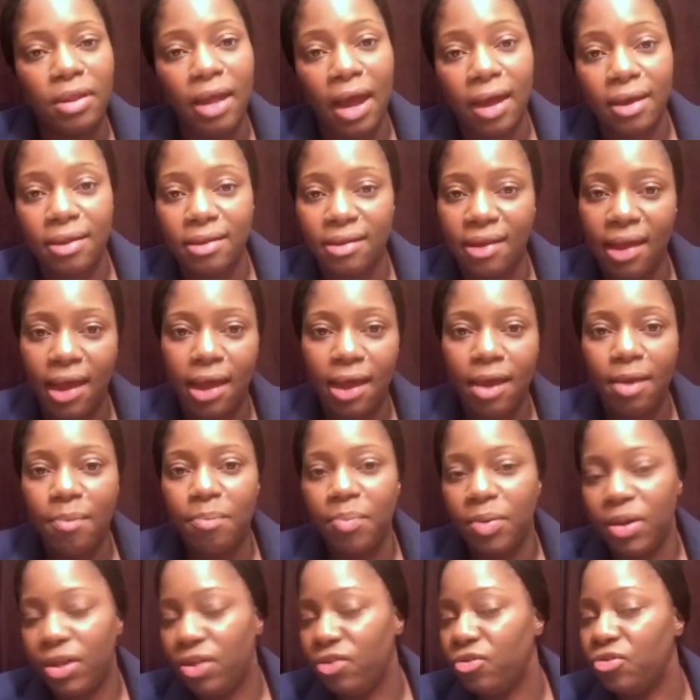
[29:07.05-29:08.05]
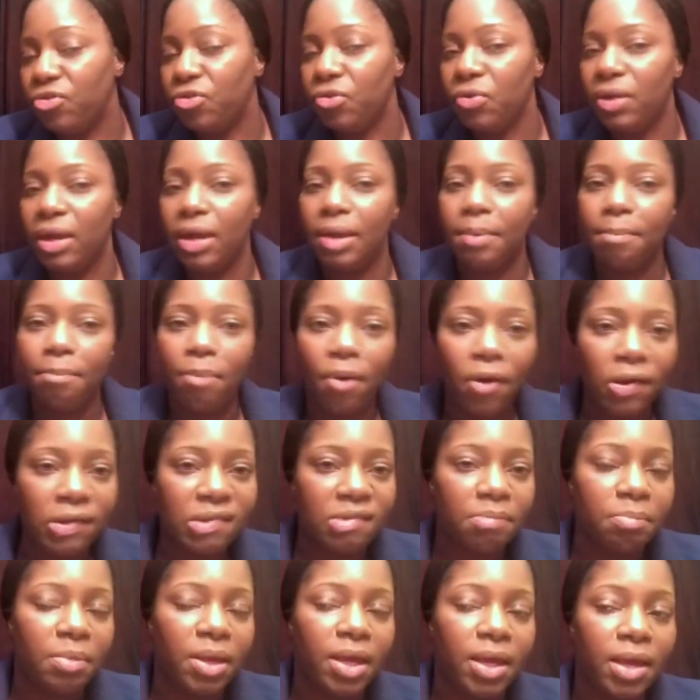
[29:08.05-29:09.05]
that day, please do
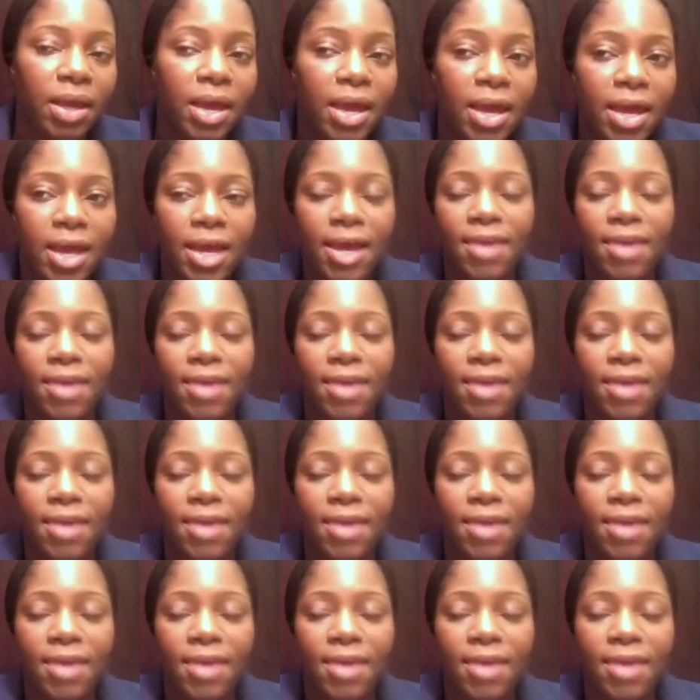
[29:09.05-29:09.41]
inbox me.